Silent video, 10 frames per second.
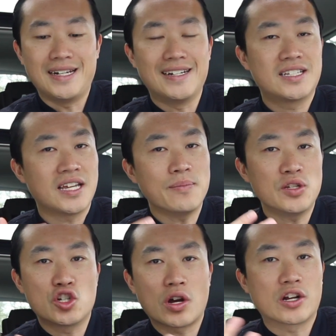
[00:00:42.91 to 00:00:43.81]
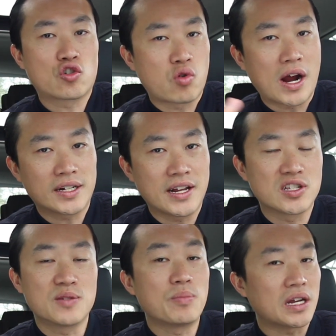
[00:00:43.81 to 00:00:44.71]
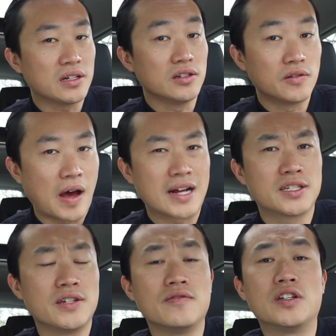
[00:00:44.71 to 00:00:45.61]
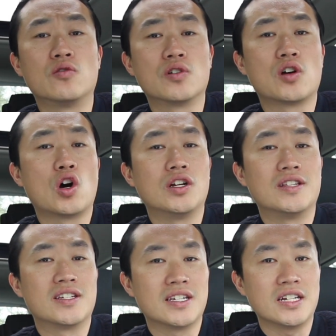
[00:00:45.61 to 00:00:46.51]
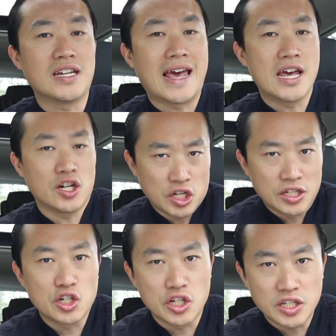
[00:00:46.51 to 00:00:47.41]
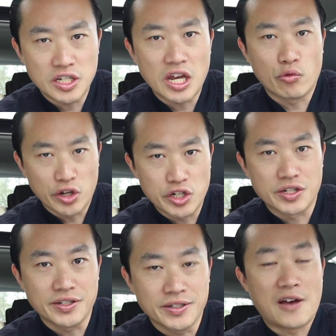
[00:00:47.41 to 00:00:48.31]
in an attempt to try to crack down speculative activity going on in the city and in the G T A region,